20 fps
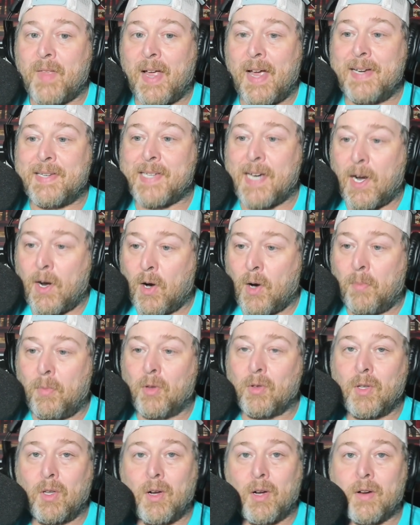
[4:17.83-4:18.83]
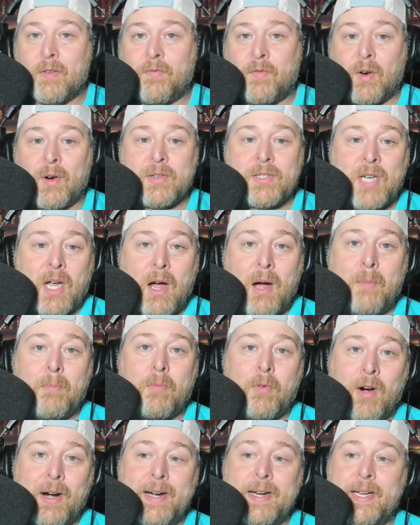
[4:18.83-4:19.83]
a terrible look for Tom
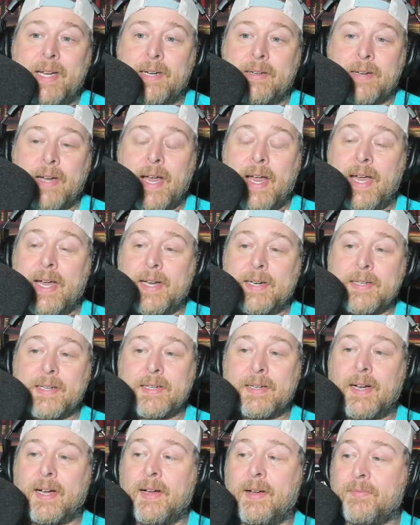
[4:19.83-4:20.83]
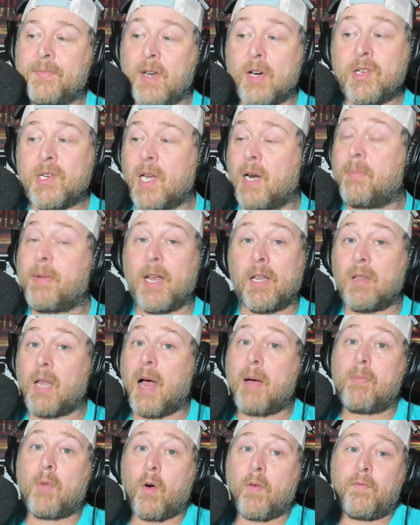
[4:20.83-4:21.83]
Brady. And there's going to be a
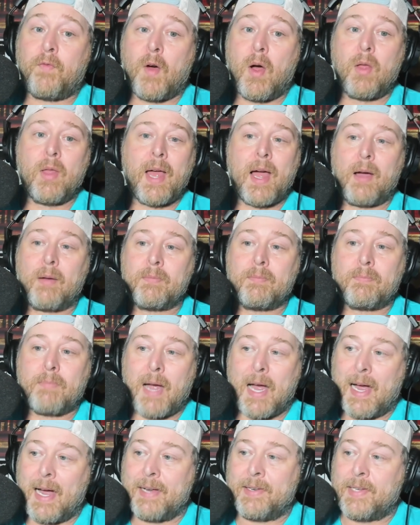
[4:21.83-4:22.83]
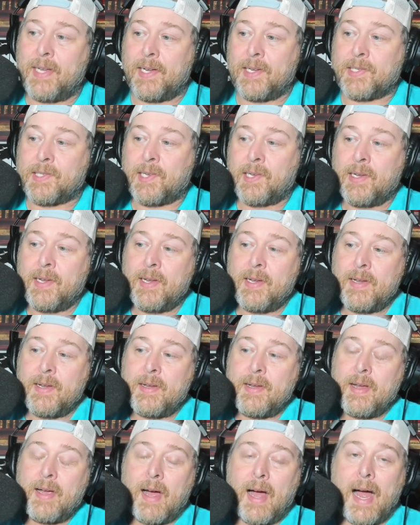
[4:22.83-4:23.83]
lot more fallout behind this.
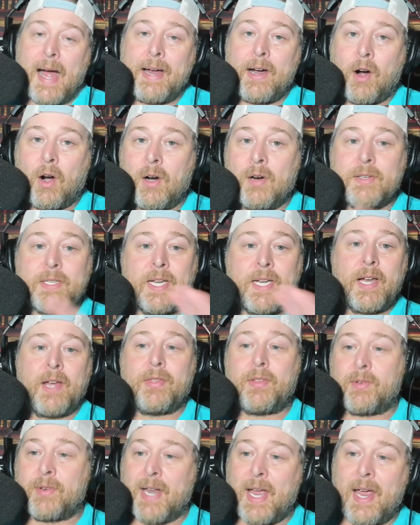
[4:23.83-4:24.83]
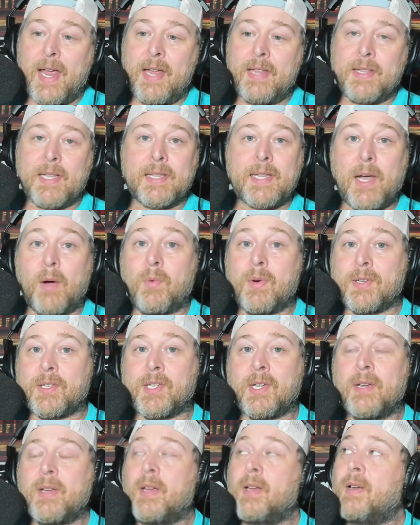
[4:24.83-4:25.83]
I heard the other day that there
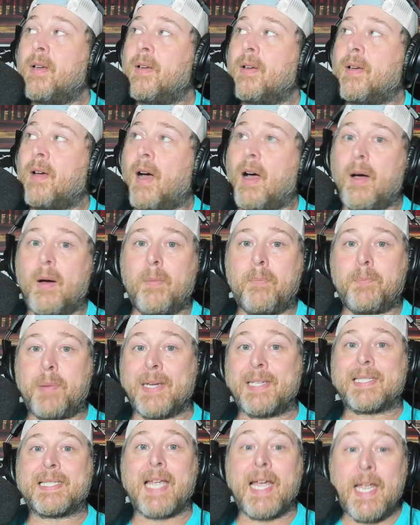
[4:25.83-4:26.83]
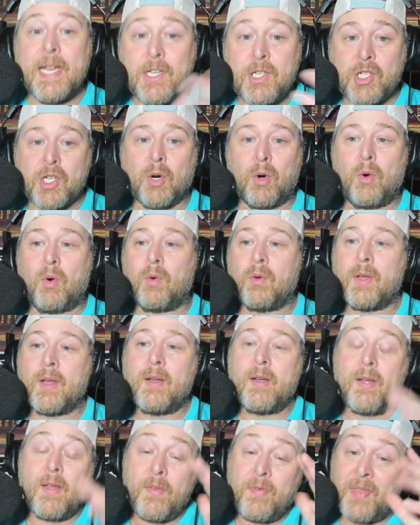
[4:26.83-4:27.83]
was potential
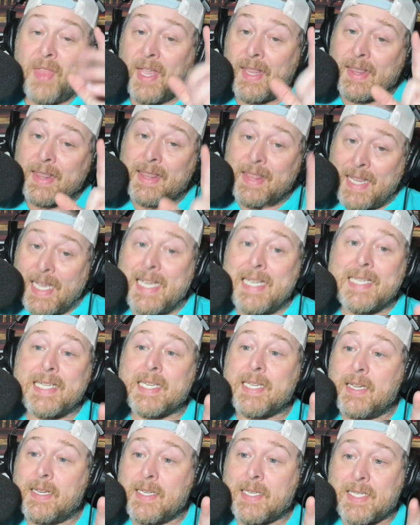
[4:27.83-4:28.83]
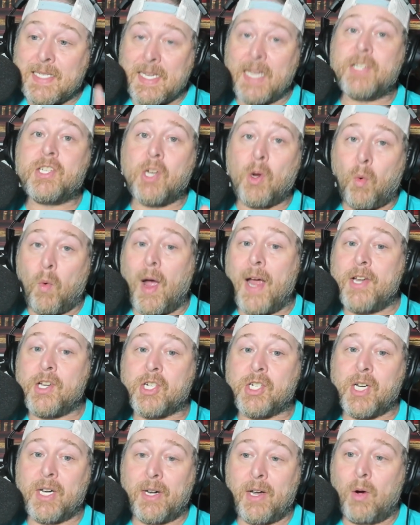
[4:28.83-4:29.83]
that this
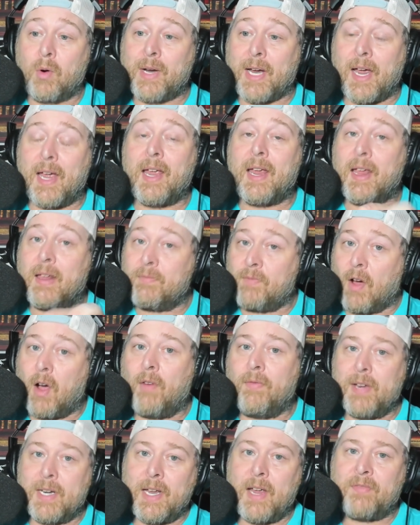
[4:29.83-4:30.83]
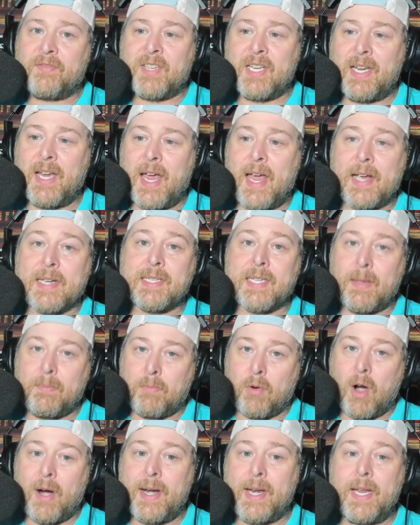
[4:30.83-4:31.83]
situation, okay, involving FTX and
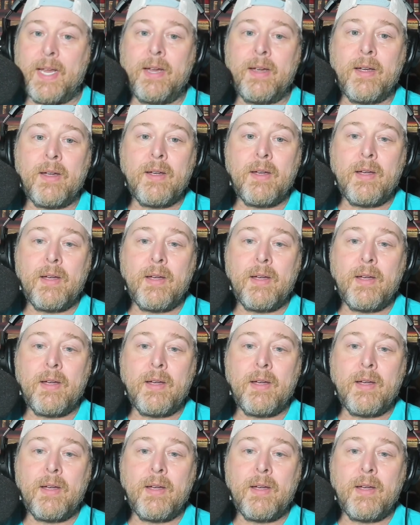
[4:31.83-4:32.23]
Brady,